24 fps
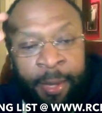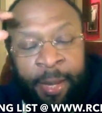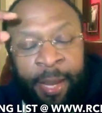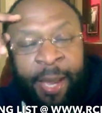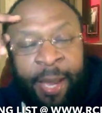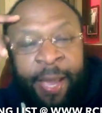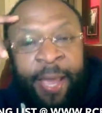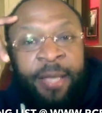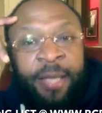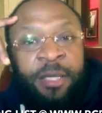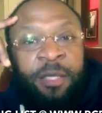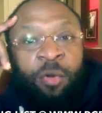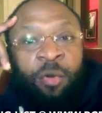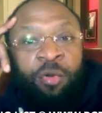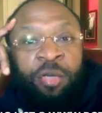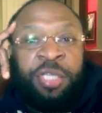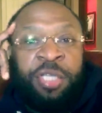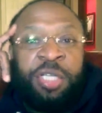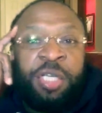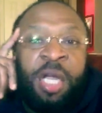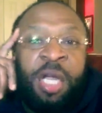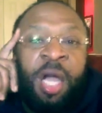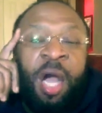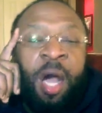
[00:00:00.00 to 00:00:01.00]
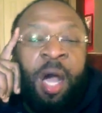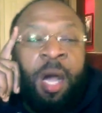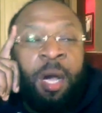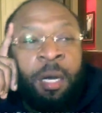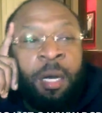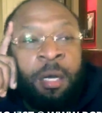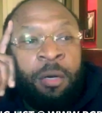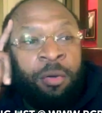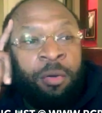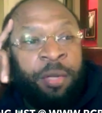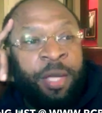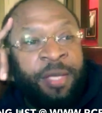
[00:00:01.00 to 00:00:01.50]
had to go to
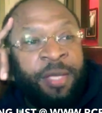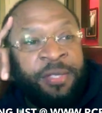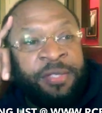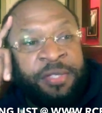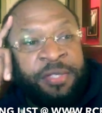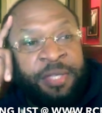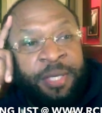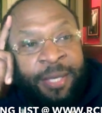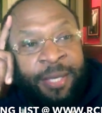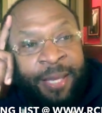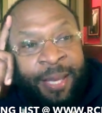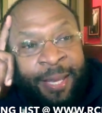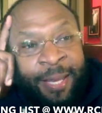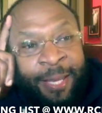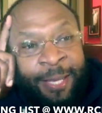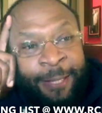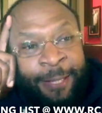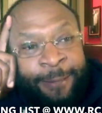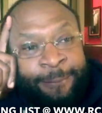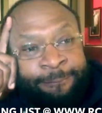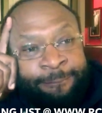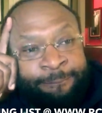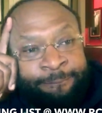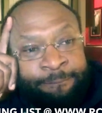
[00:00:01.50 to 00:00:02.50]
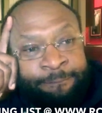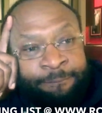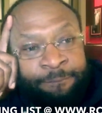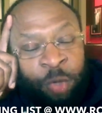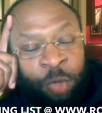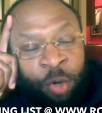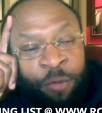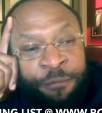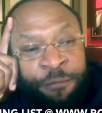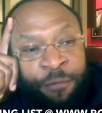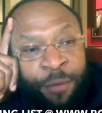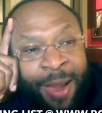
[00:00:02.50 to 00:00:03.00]
Chicago yesterday,
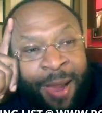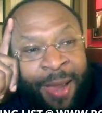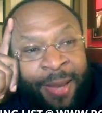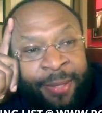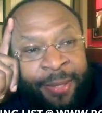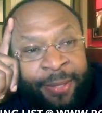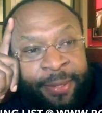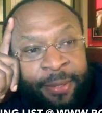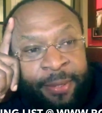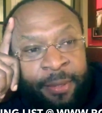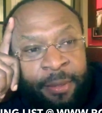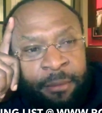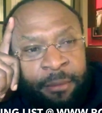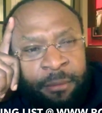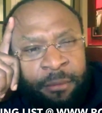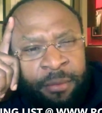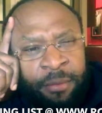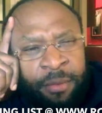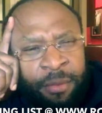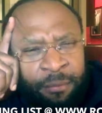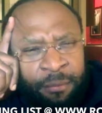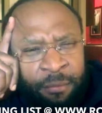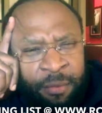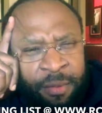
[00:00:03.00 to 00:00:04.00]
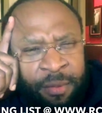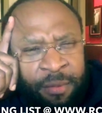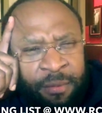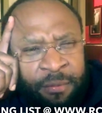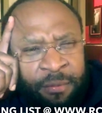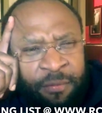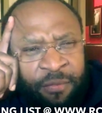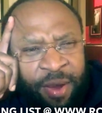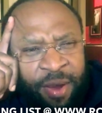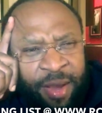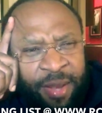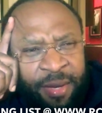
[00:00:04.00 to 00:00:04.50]
or Friday, was it
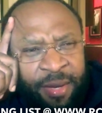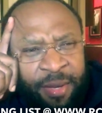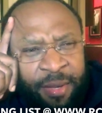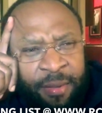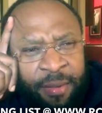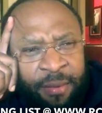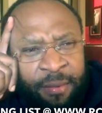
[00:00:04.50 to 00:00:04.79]
Friday?